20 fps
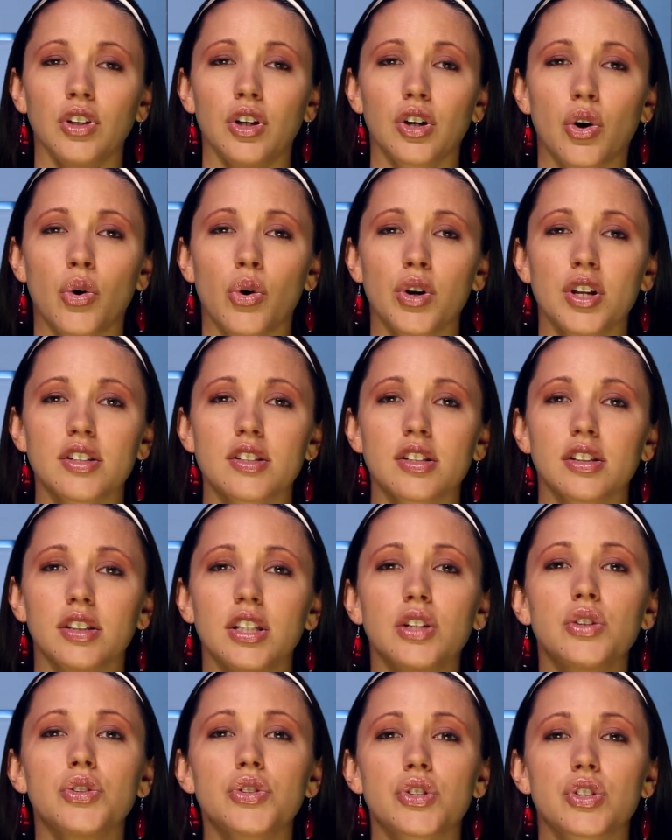According to
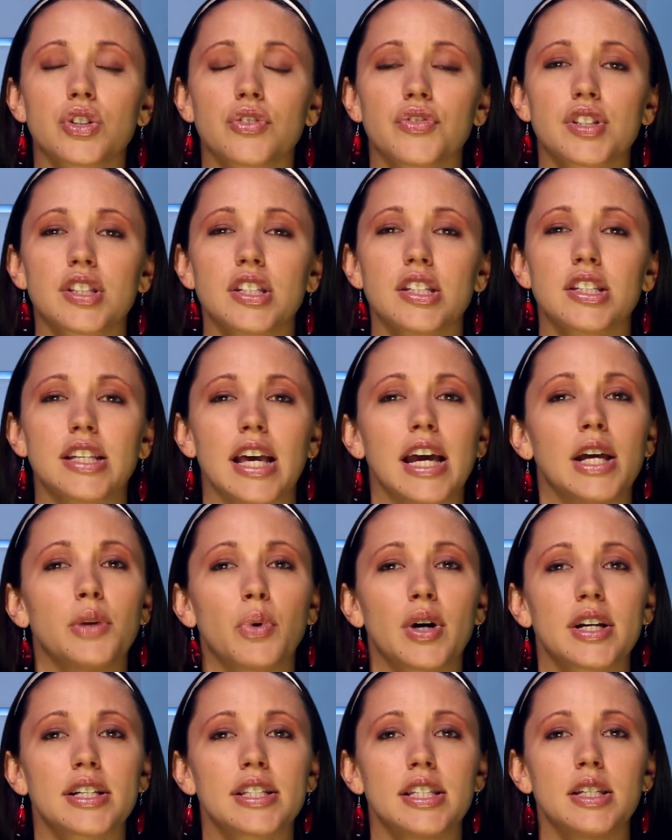Legal Services
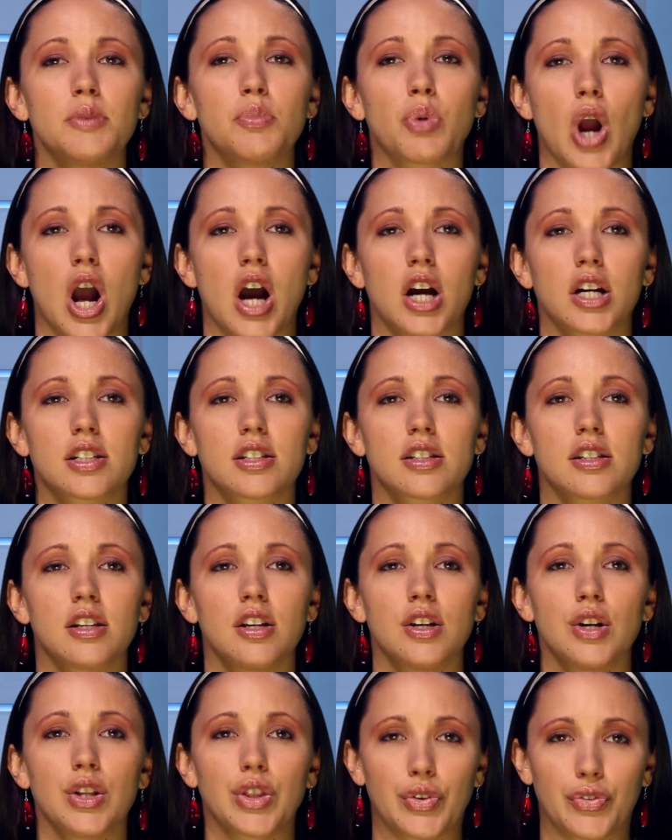NYC Bronx,
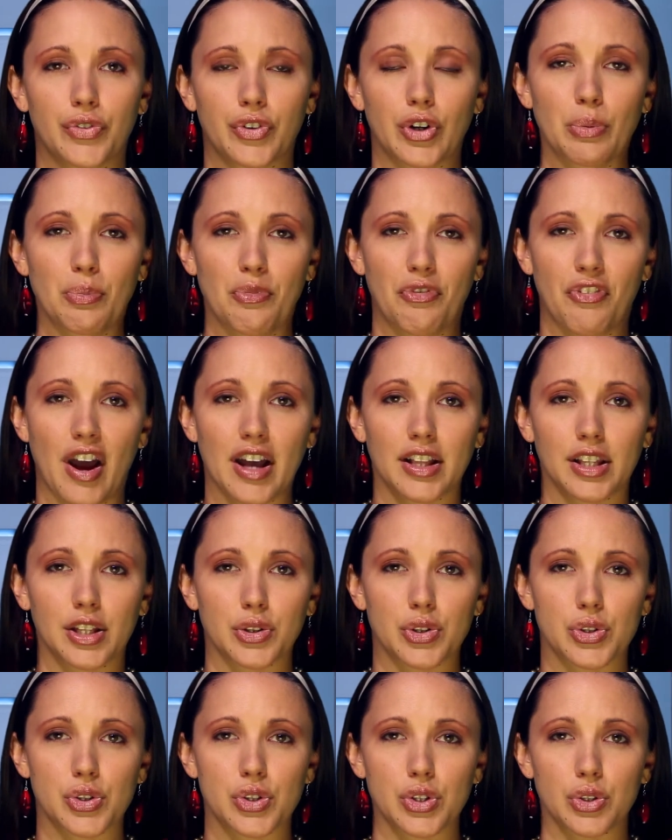the firm filing
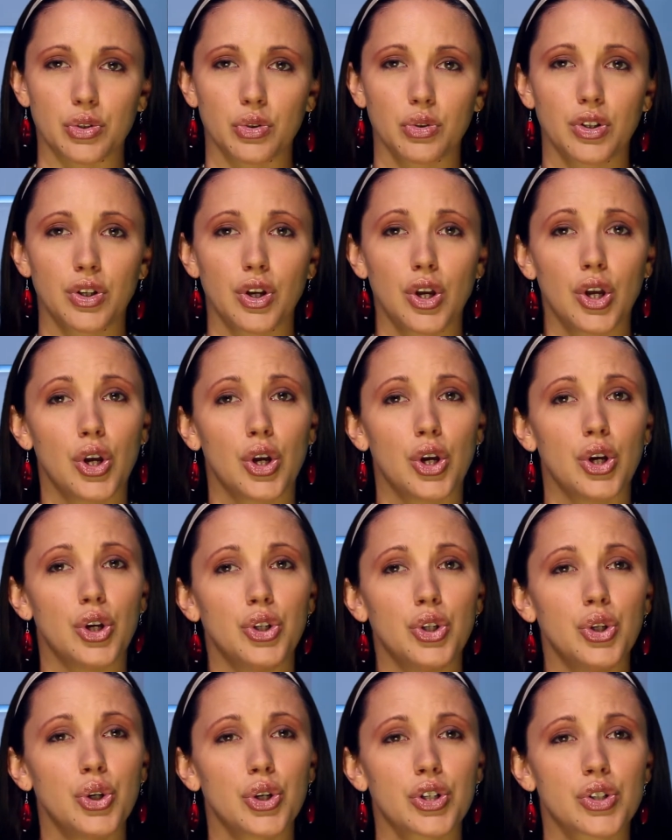the suit,
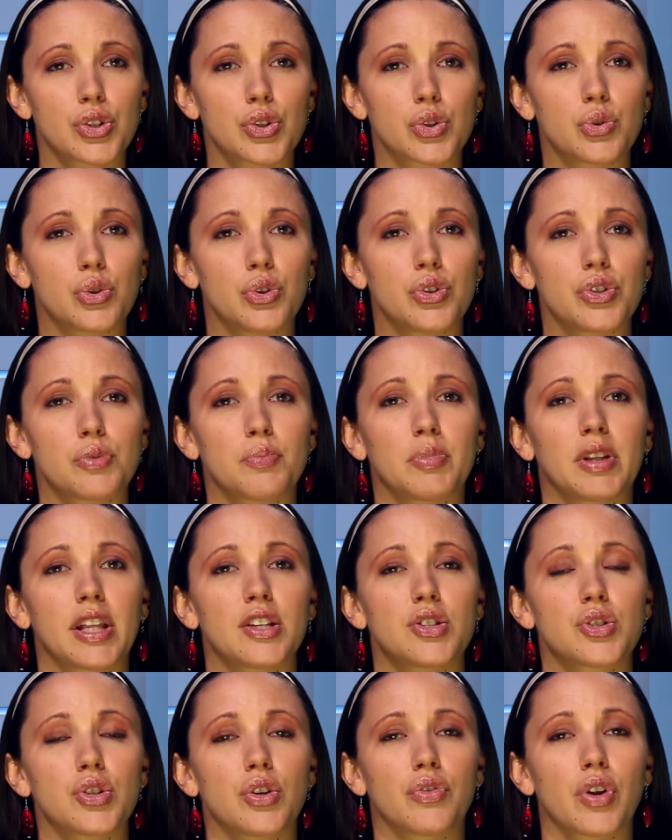New York schools
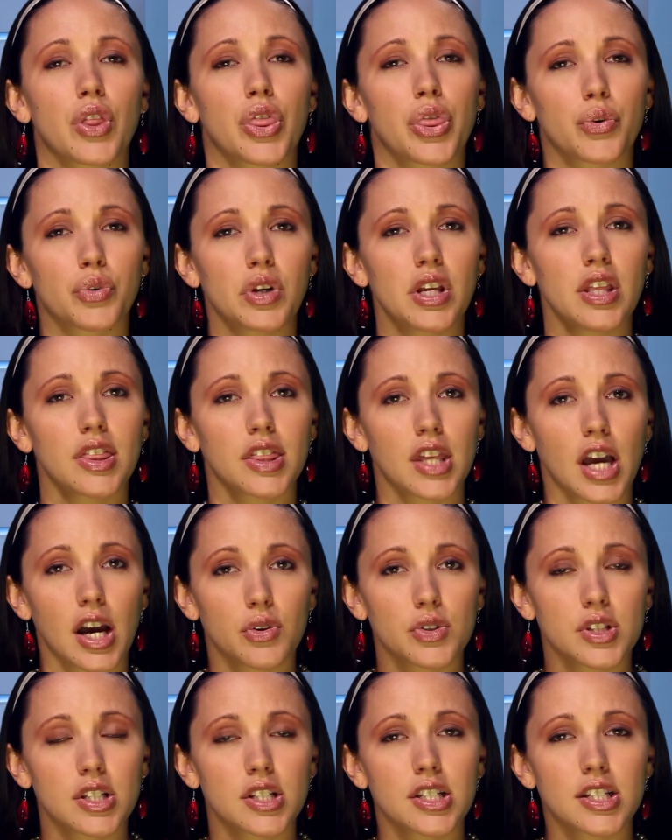placed over
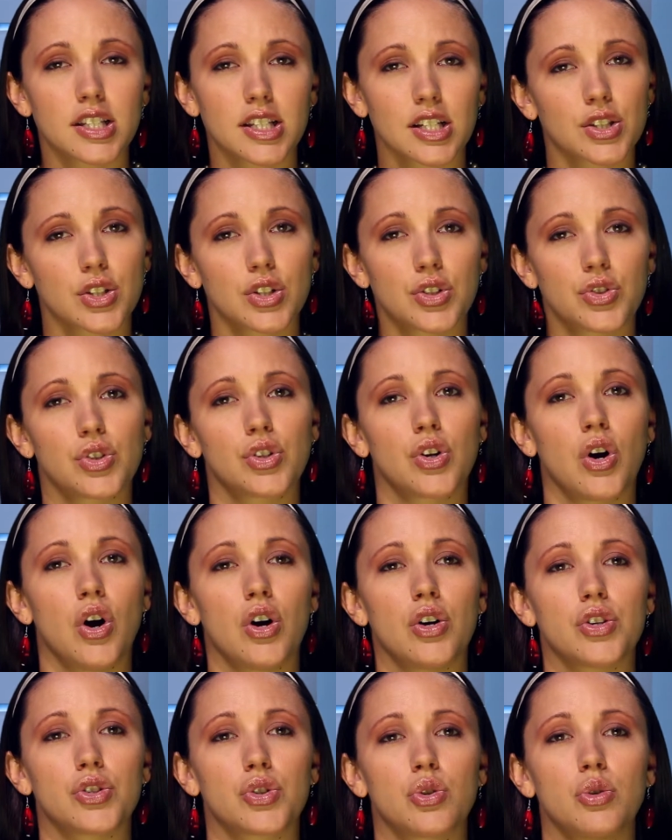3,600
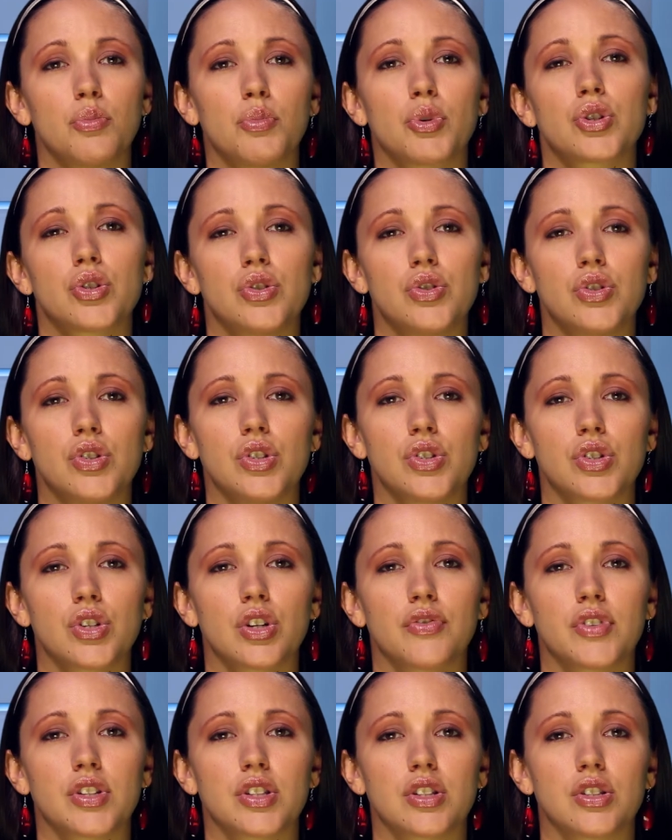calls to emergency
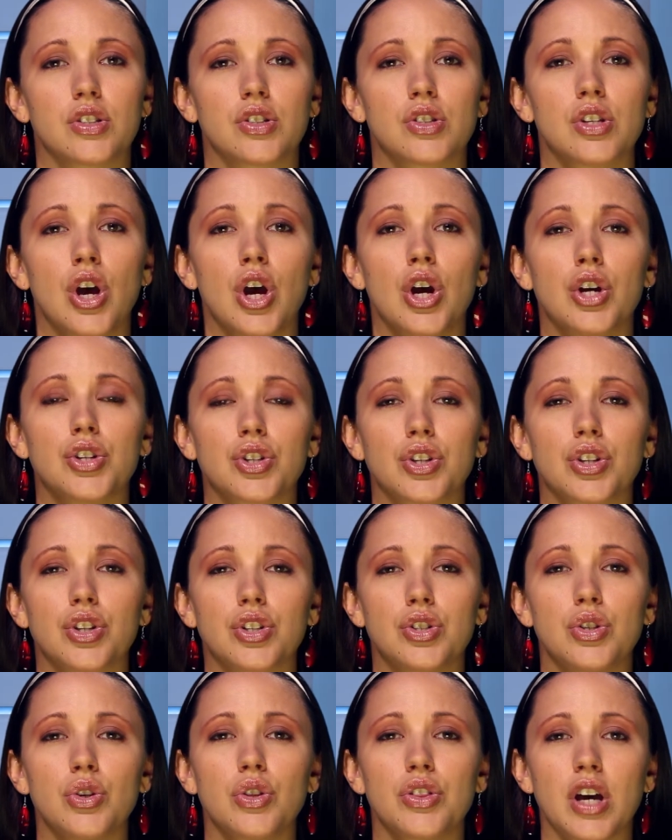services during the
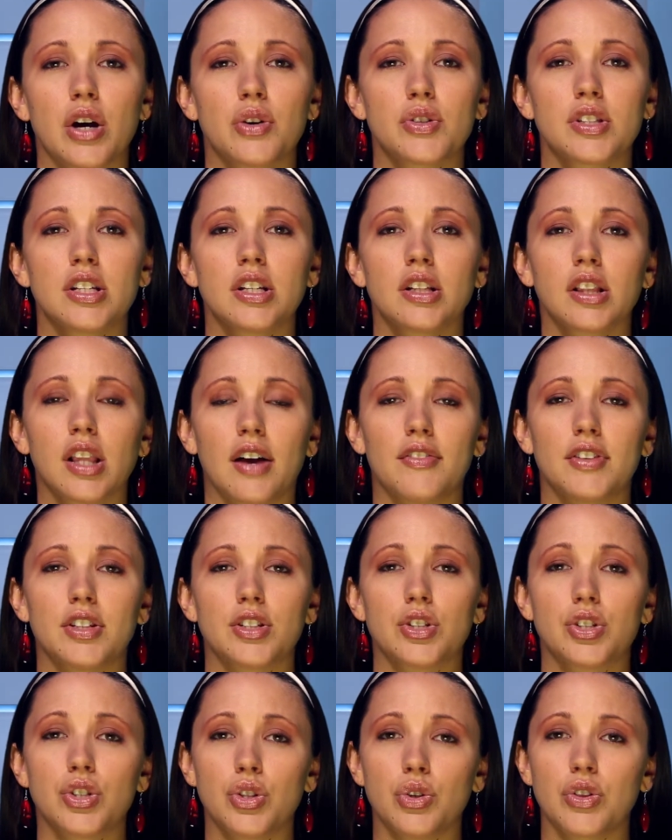2011
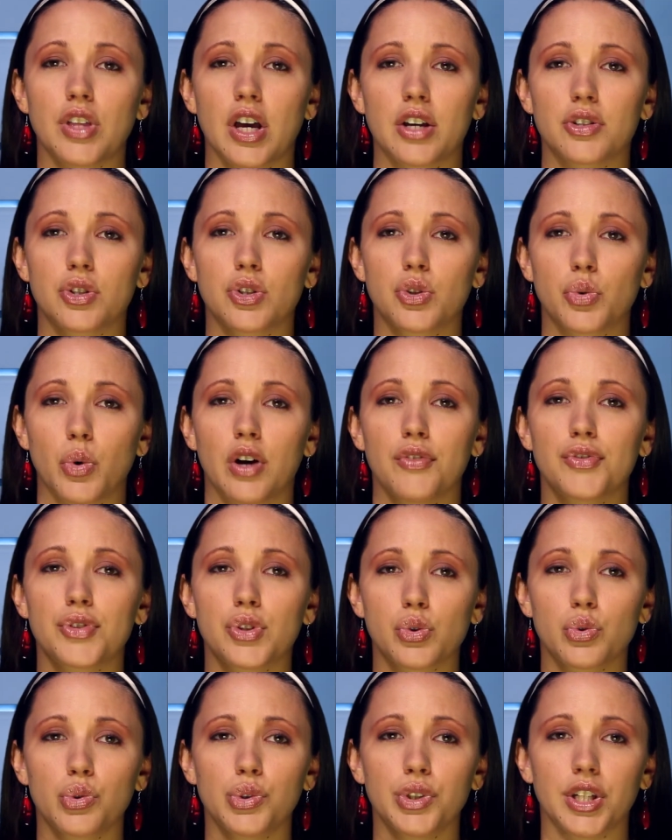to 2012
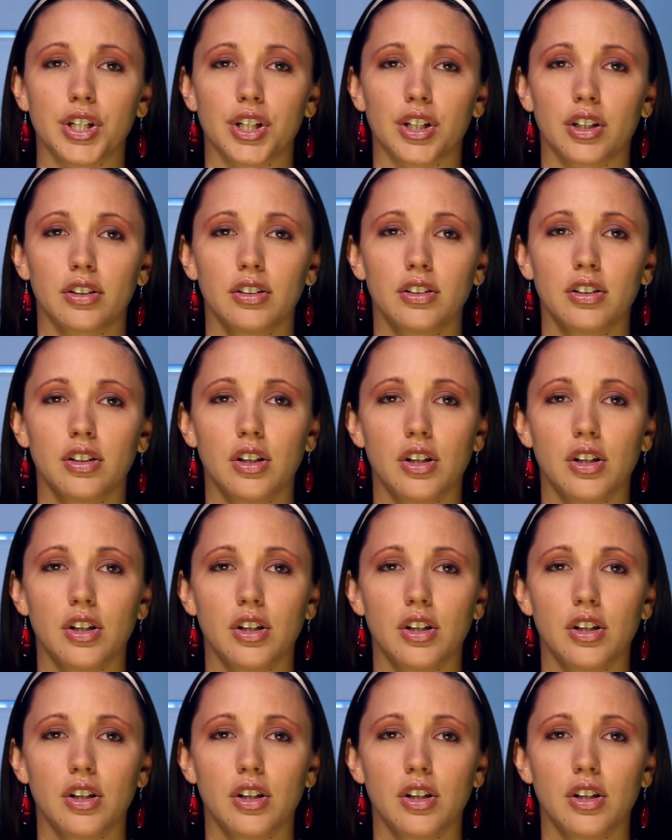school year.